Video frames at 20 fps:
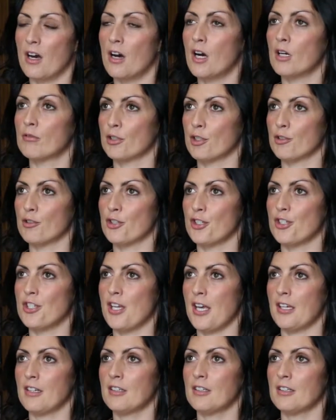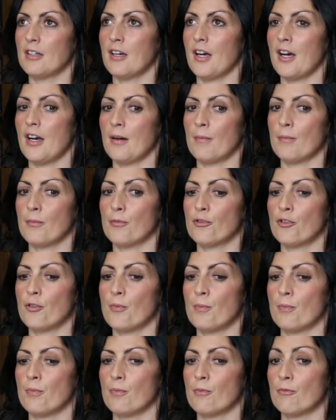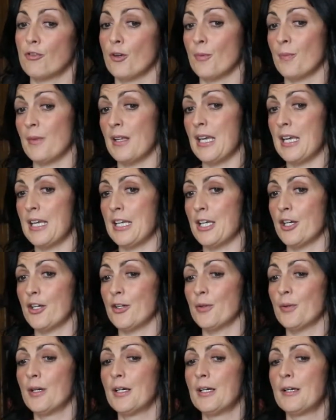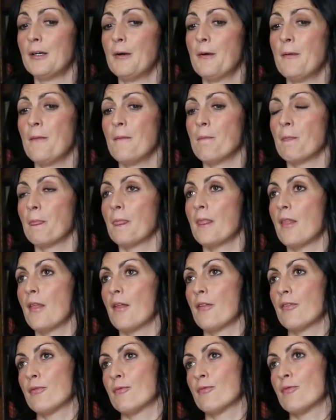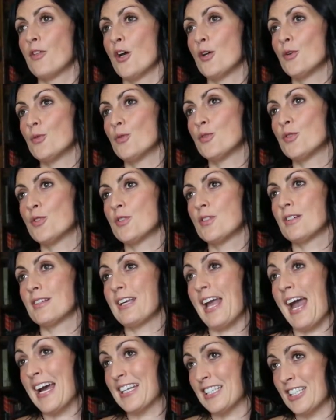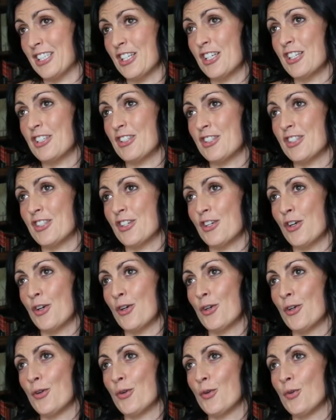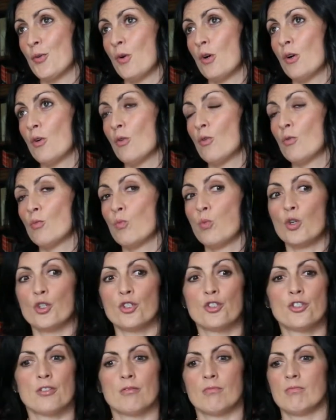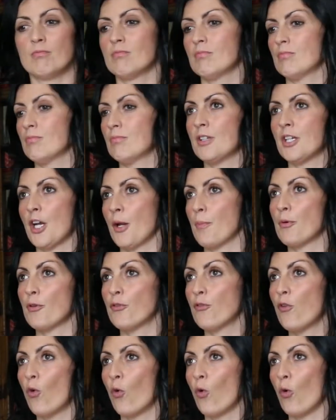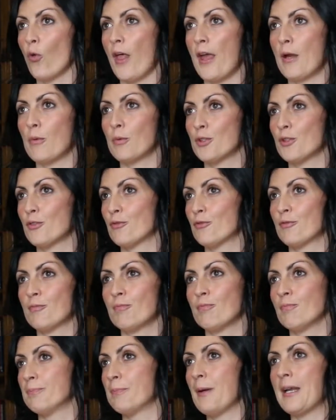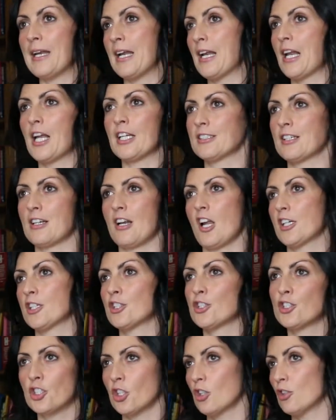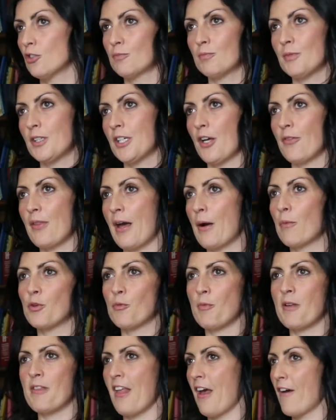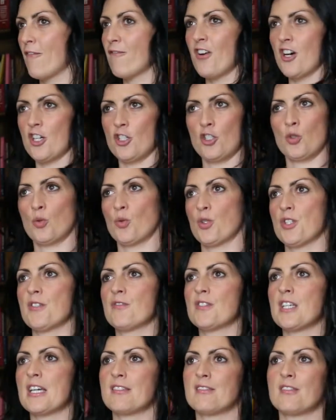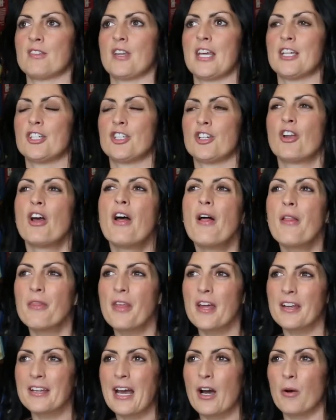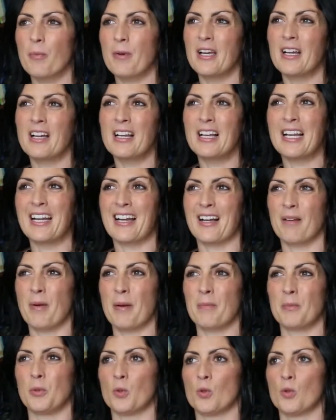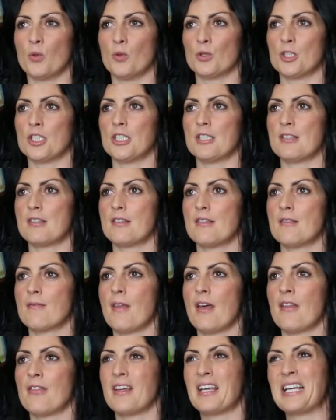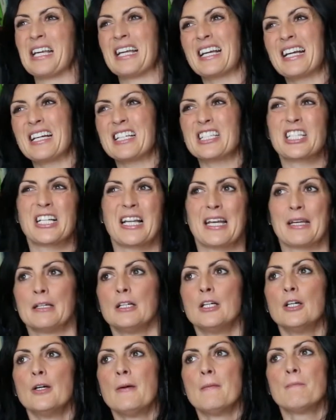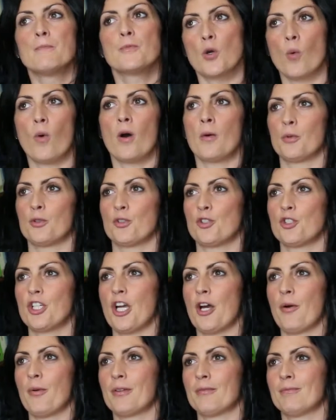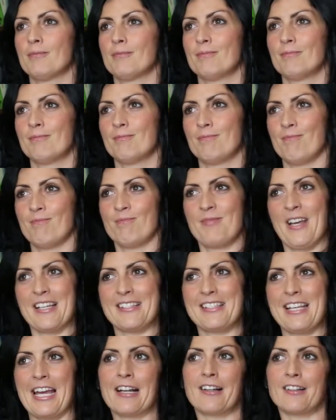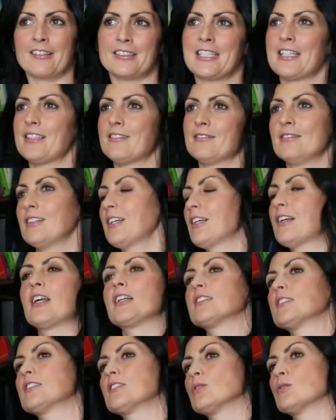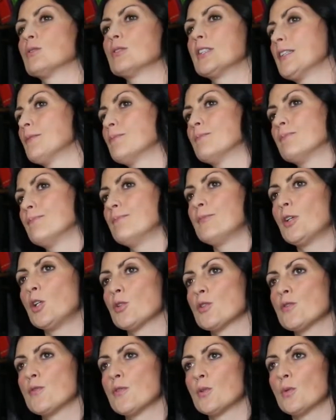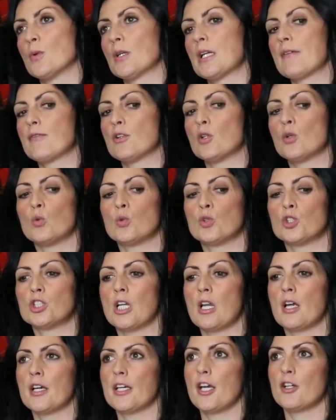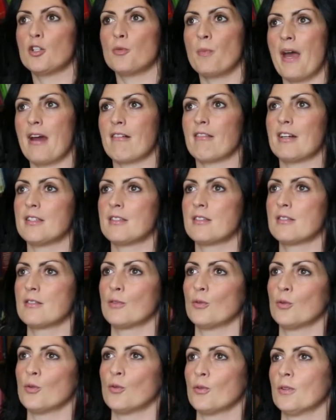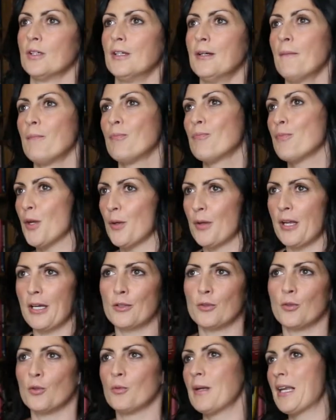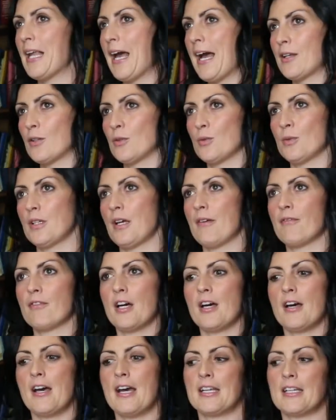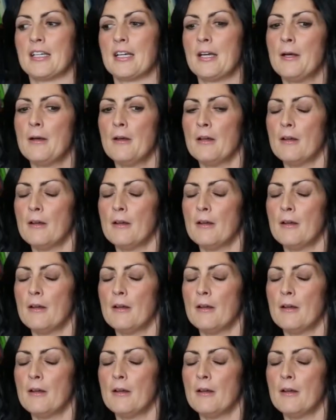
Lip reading: that are recruiting from the EU, those candidates who would, before they would have been in London like a shot, that would have been their first choice of destination, they're now being a little bit more cautious. They're thinking, actually, do I want to go and get settled in London or in Oxford or whatever, or shall I go to Paris or Munich or Milan or whatever? And